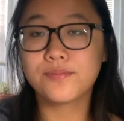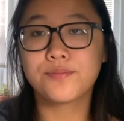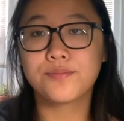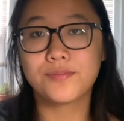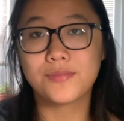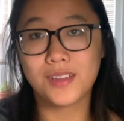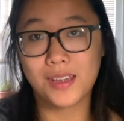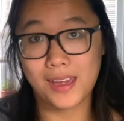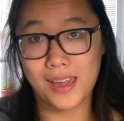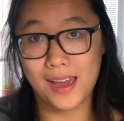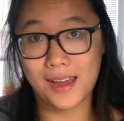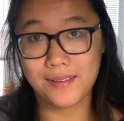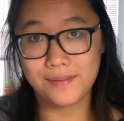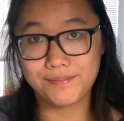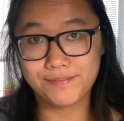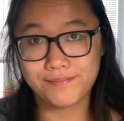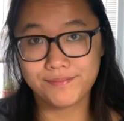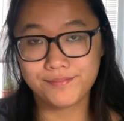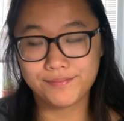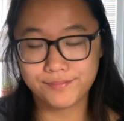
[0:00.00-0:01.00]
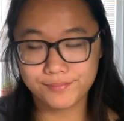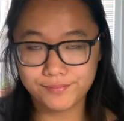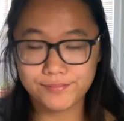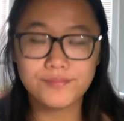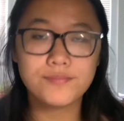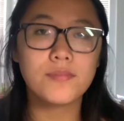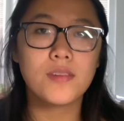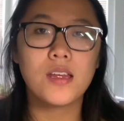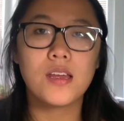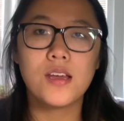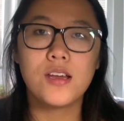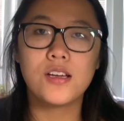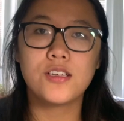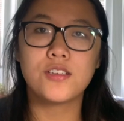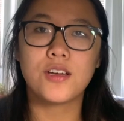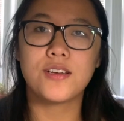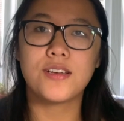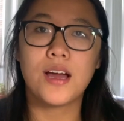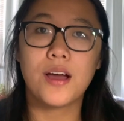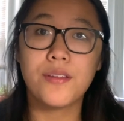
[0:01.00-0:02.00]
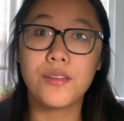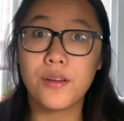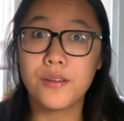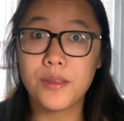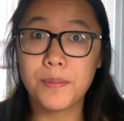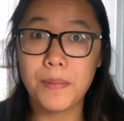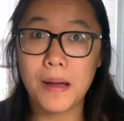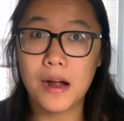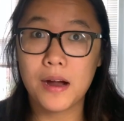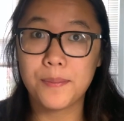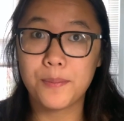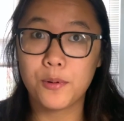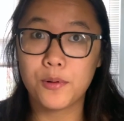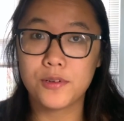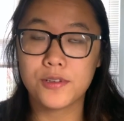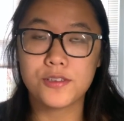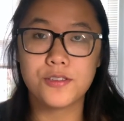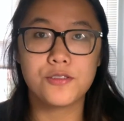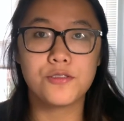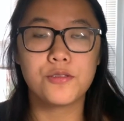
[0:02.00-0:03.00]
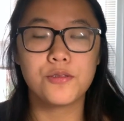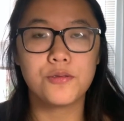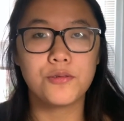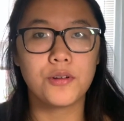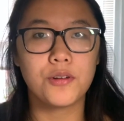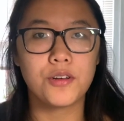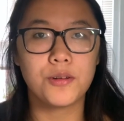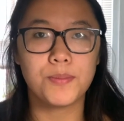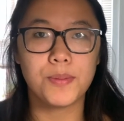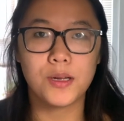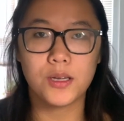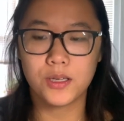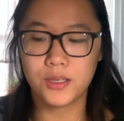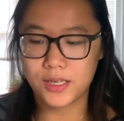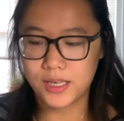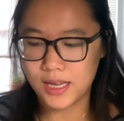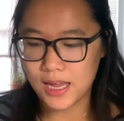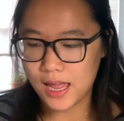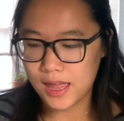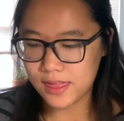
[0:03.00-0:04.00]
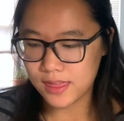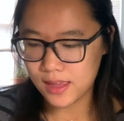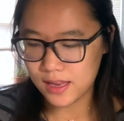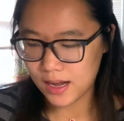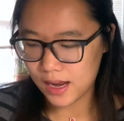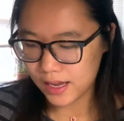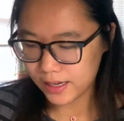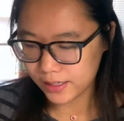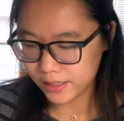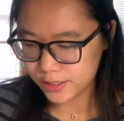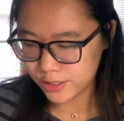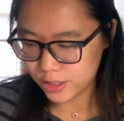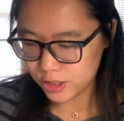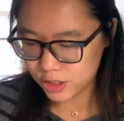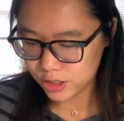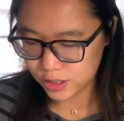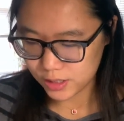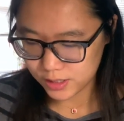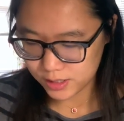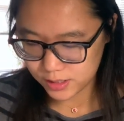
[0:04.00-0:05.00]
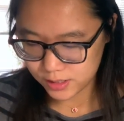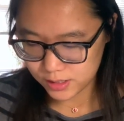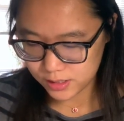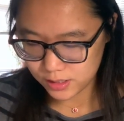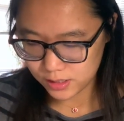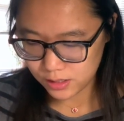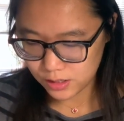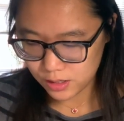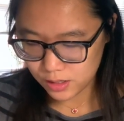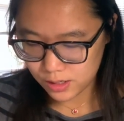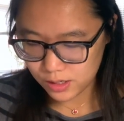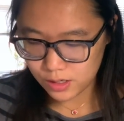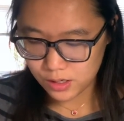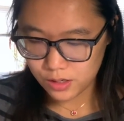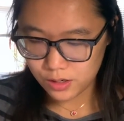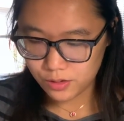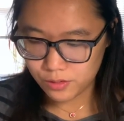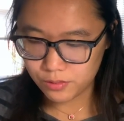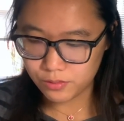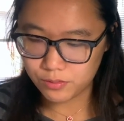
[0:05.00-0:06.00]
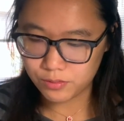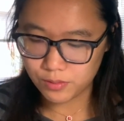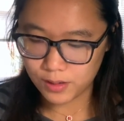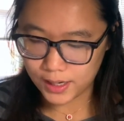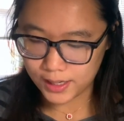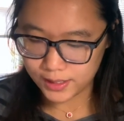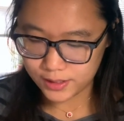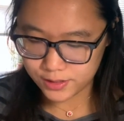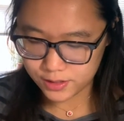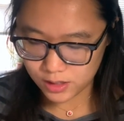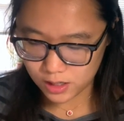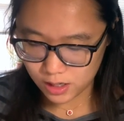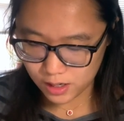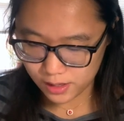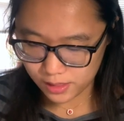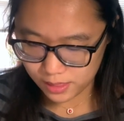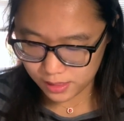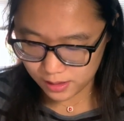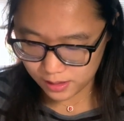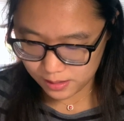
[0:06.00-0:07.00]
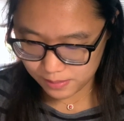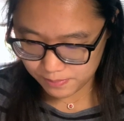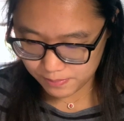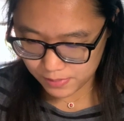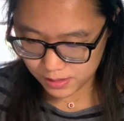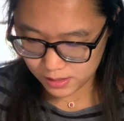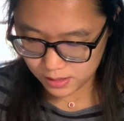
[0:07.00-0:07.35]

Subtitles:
Yeah. So I download the PowerPoints to Notability, and then I can just write on them